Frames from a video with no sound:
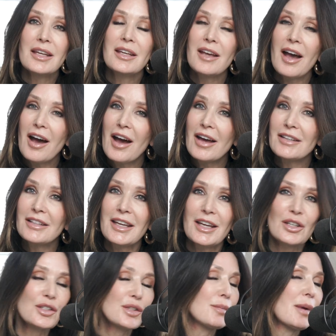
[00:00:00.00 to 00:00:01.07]
God
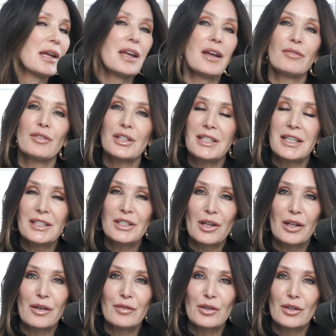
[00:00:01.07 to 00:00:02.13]
cares about every
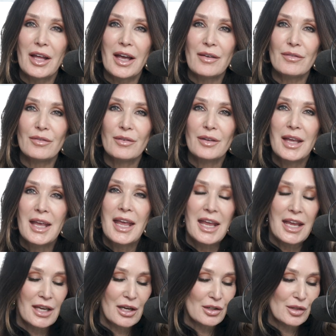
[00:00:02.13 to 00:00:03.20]
detail of your life.
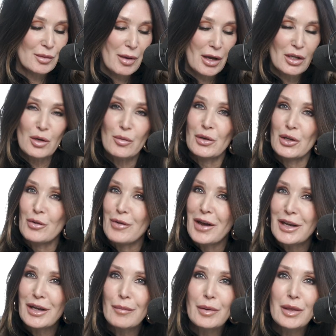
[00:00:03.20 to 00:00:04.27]
He cares about you when you
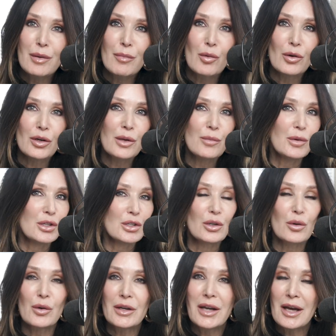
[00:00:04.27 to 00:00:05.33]
wake up in the morning, when you're
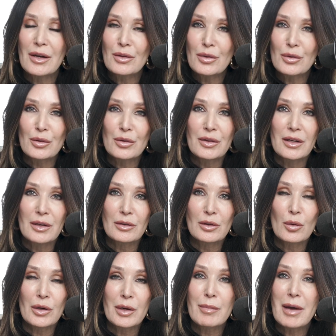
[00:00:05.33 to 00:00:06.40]
going out through the
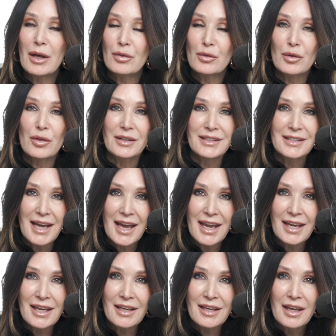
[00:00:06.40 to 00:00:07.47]
going about through the
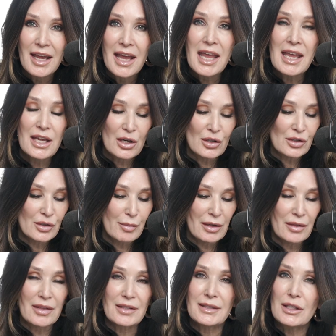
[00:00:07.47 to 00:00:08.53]
day. He cares
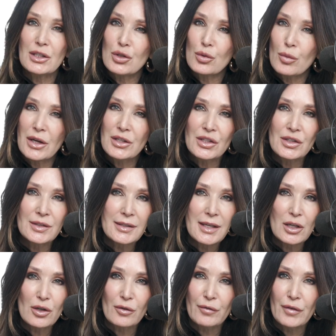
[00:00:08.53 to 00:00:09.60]
about the situations
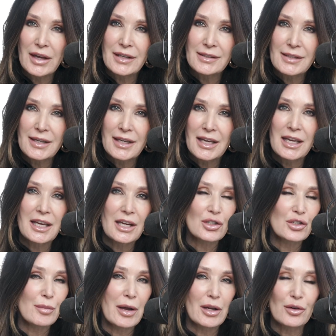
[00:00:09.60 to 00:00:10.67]
that you're facing. He
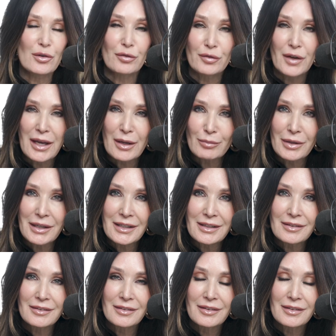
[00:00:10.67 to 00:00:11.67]
cares about your family.